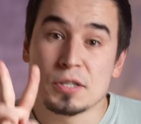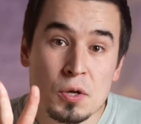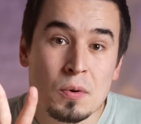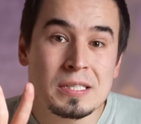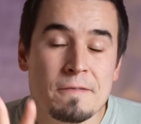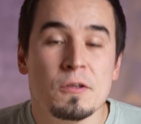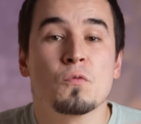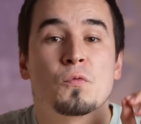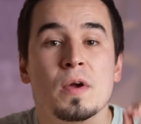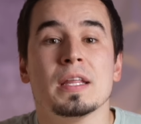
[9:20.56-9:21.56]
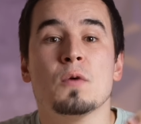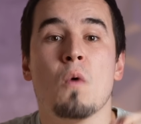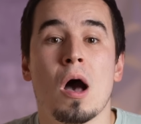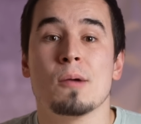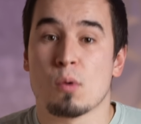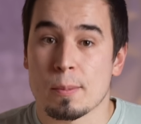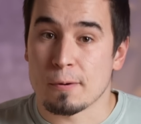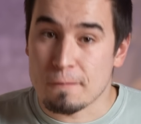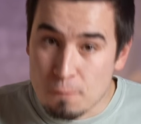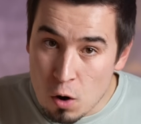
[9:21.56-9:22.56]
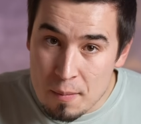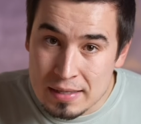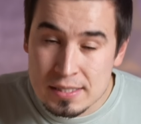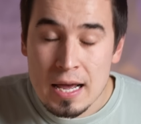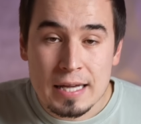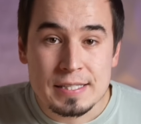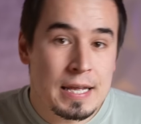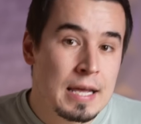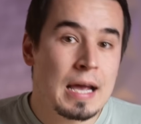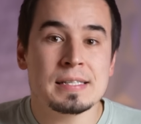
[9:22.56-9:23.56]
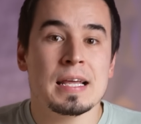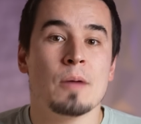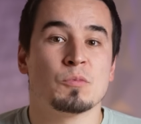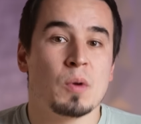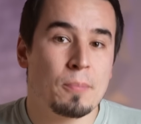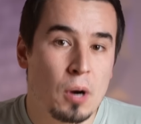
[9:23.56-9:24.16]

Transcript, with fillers: two is if you really want more performance, seeing as the M3